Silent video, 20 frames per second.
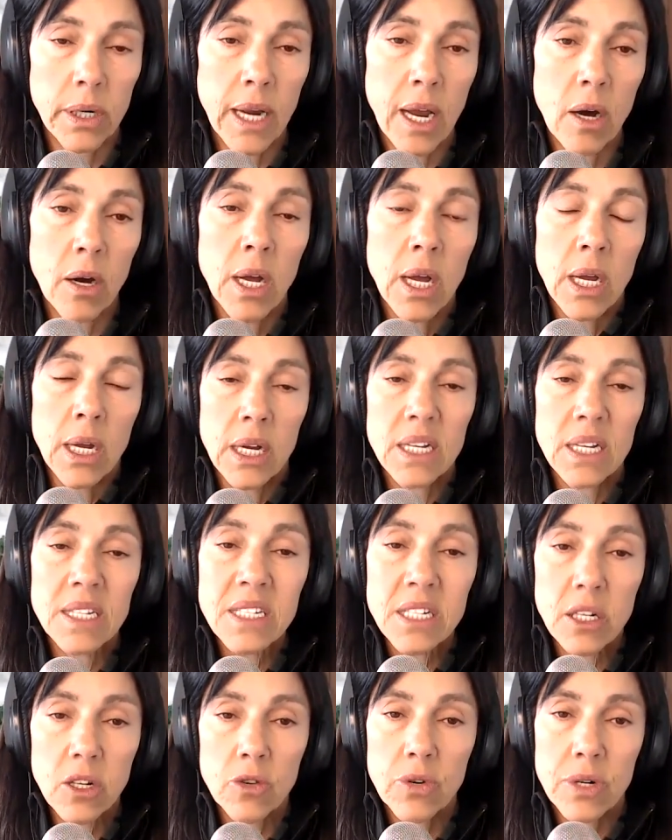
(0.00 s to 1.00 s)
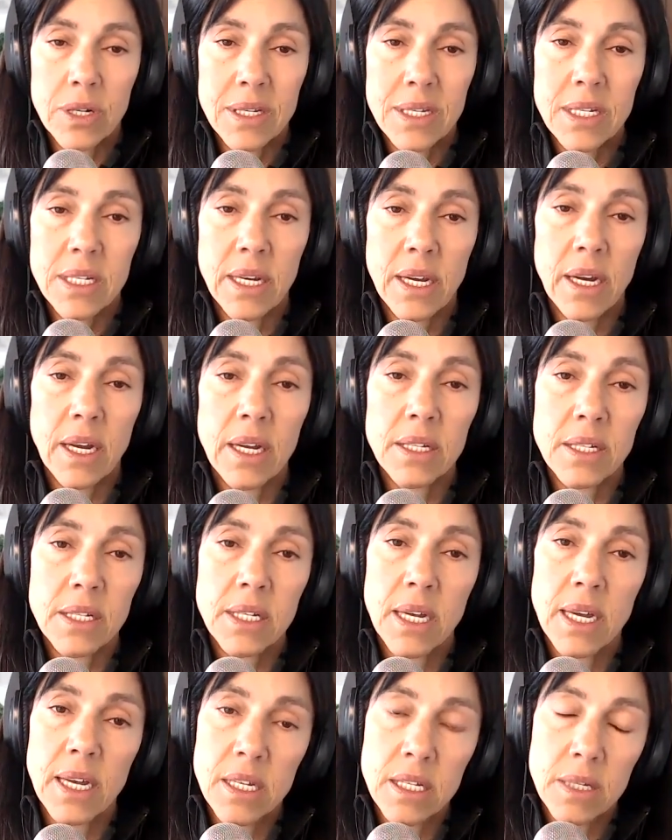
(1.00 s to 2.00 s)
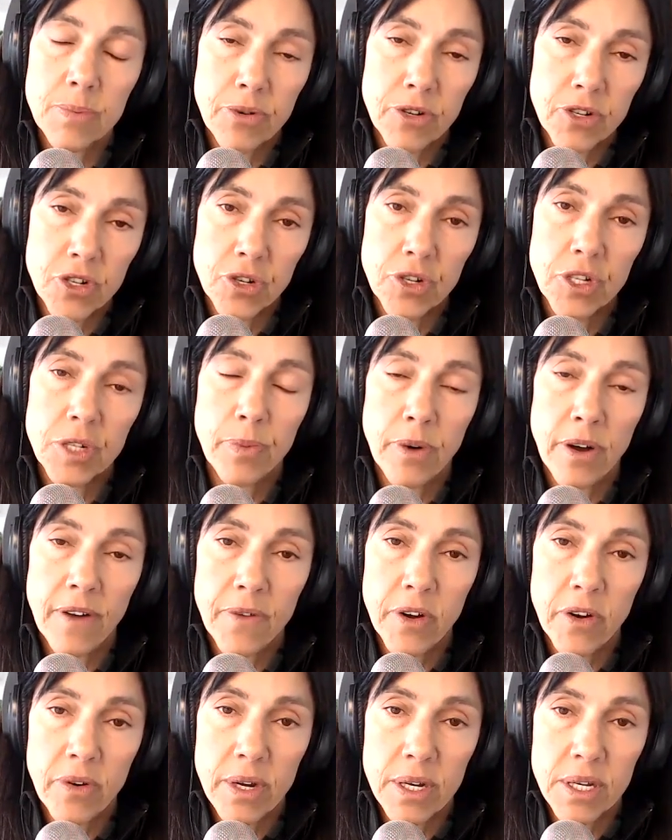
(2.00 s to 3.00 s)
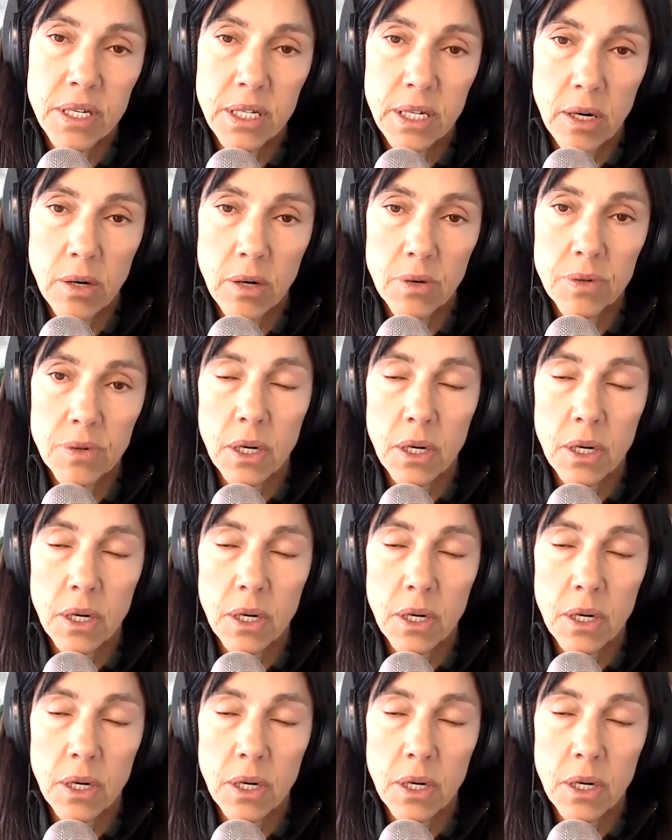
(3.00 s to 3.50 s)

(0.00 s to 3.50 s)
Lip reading: Now, interleukin-6 is produced by various cells,